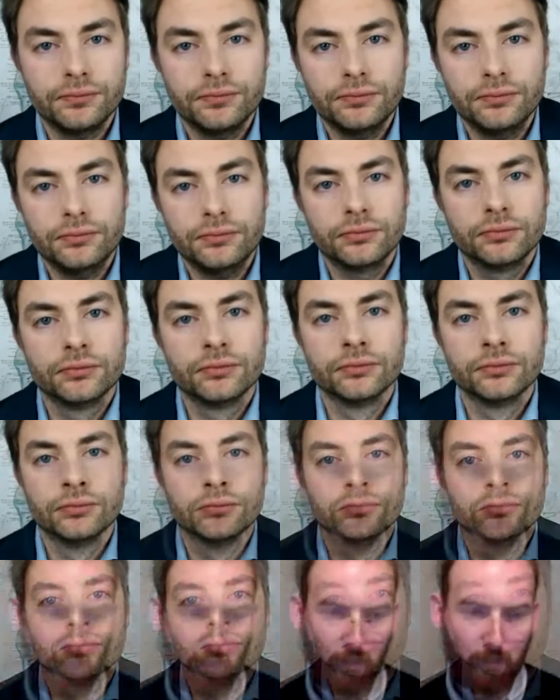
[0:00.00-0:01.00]
I very much
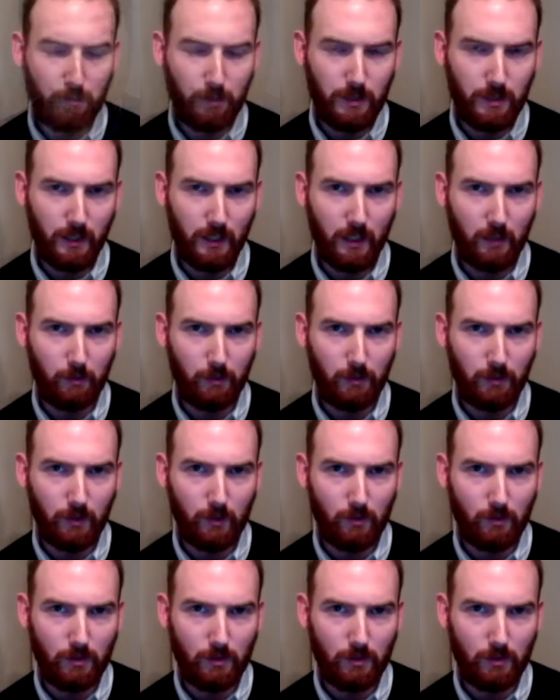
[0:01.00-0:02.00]
doubt it, particularly with
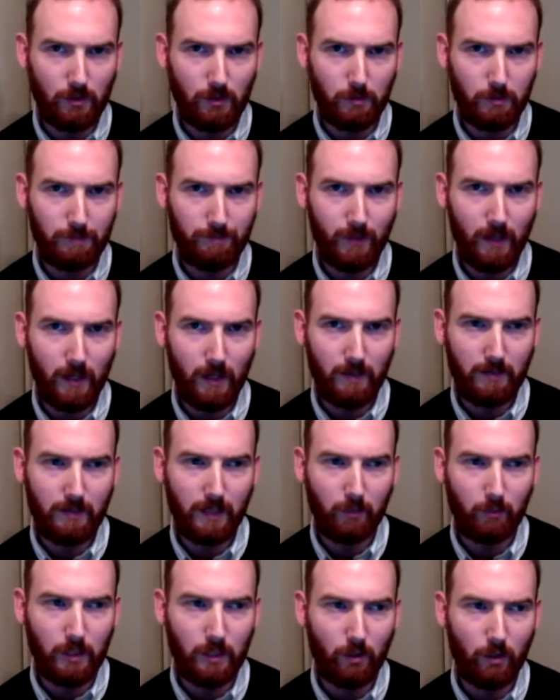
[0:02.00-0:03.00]
YouTube. I think
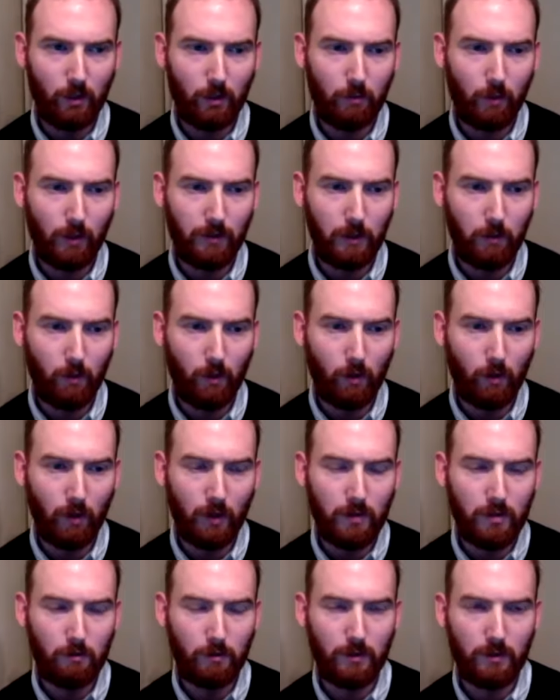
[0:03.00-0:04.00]
when you look at what they want to
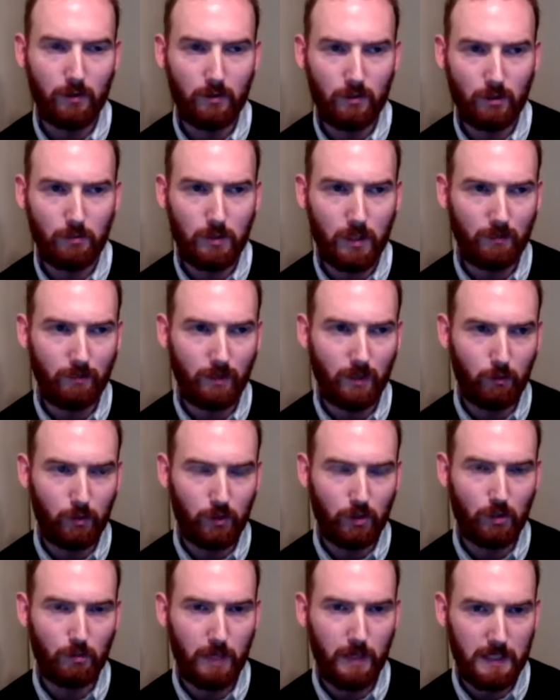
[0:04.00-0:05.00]
do with YouTube TV,
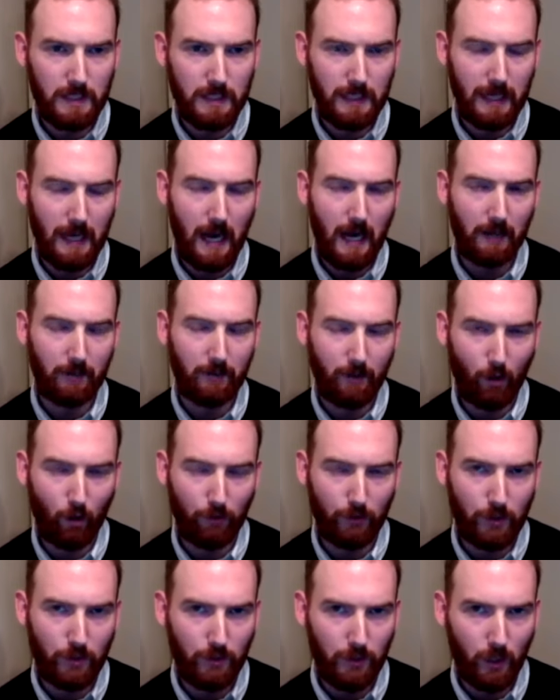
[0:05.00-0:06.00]
which is basically handed
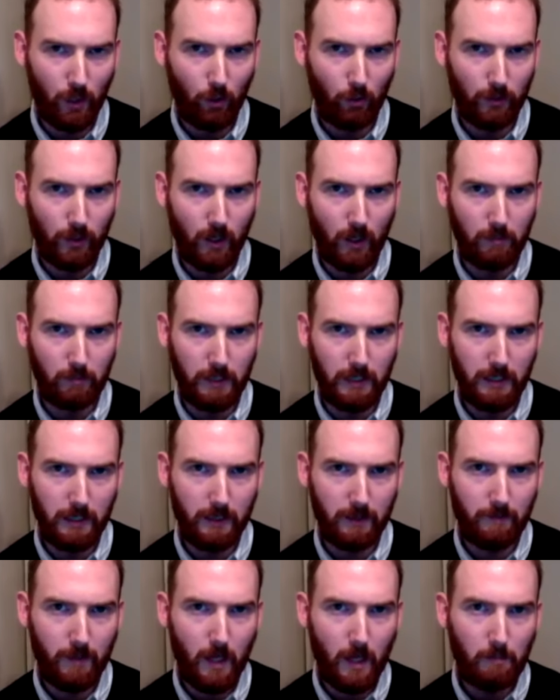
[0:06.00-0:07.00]
over to the old guard
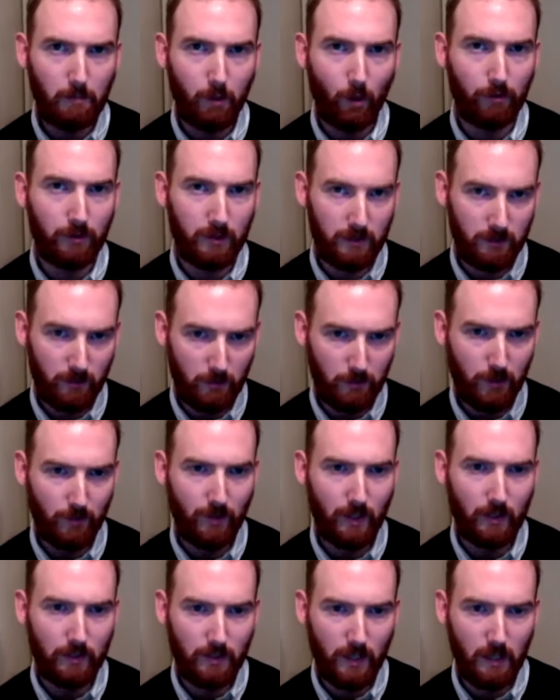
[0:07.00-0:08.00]
media, both in terms of
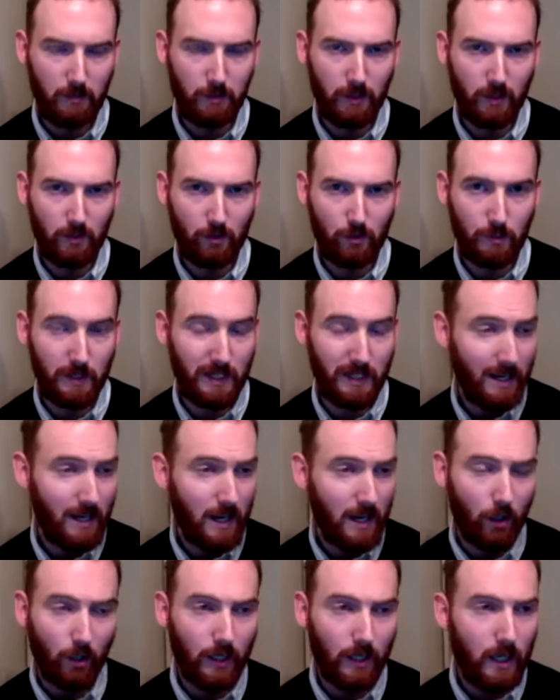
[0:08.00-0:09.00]
entertainment and news media.
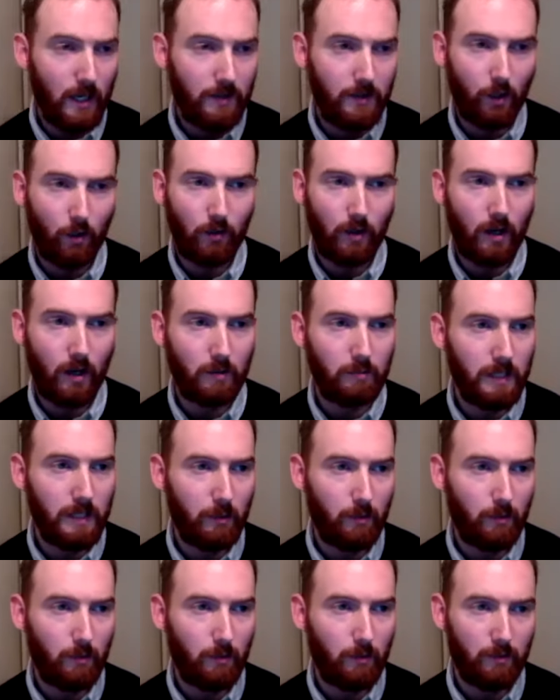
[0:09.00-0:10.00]
Look, the old guard
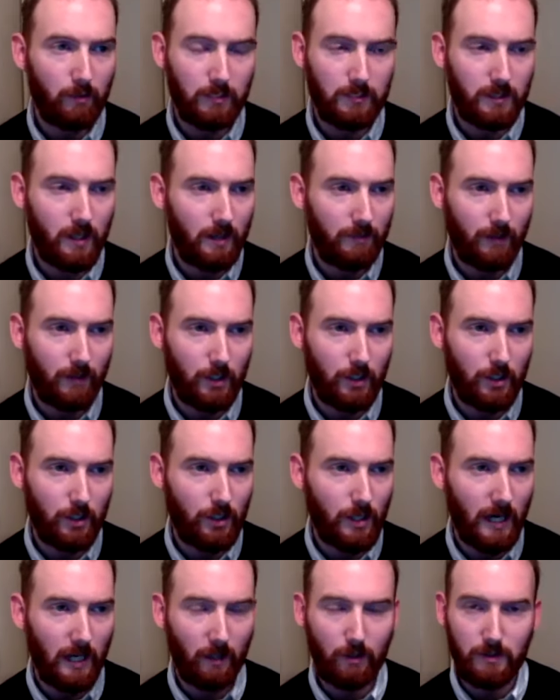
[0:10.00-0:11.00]
media, whether it's Sci-Fi
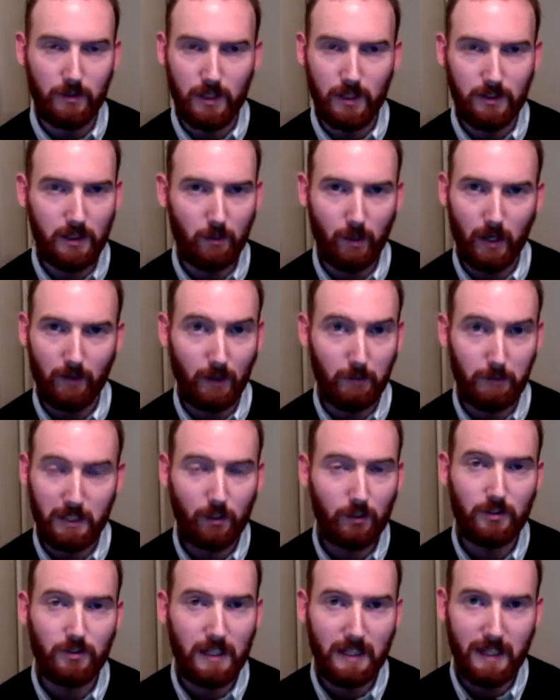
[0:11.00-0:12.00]
Channel or Disney, whatever, I mean, you
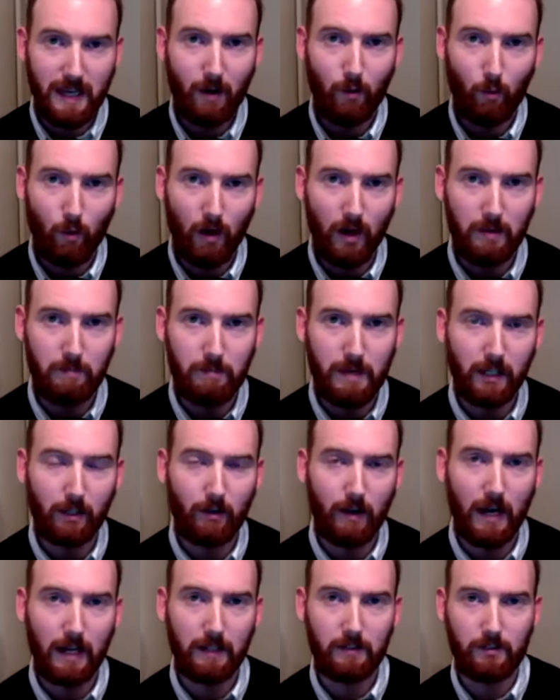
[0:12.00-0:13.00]
can see now why
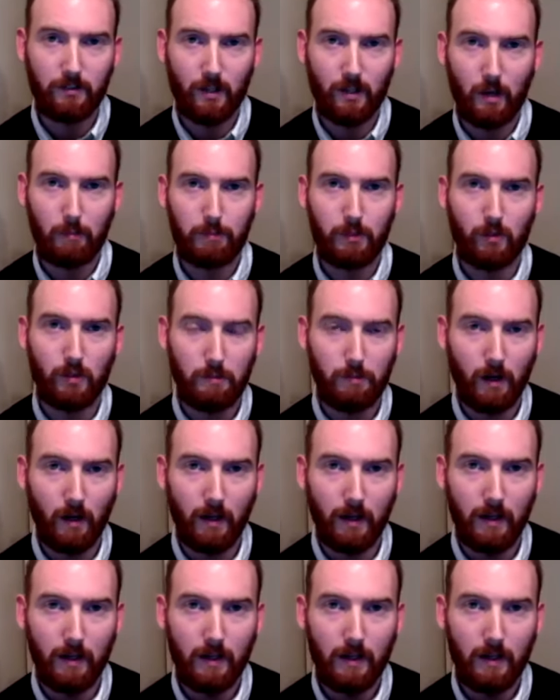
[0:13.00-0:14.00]
Maker had to drop
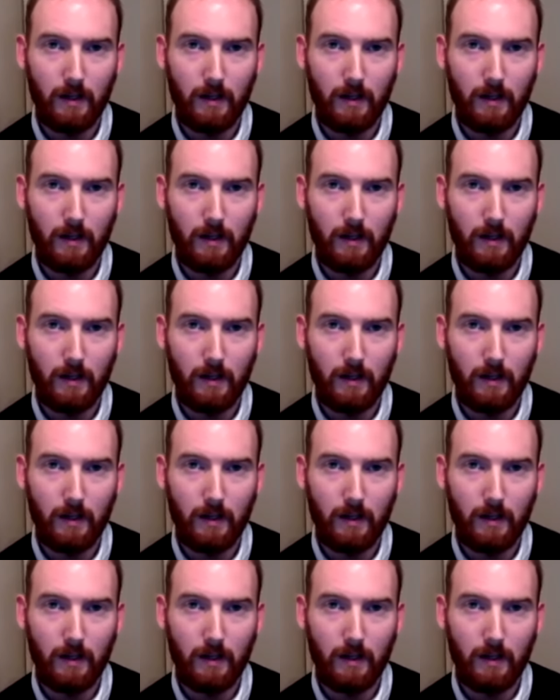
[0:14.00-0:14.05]
PewDiePie.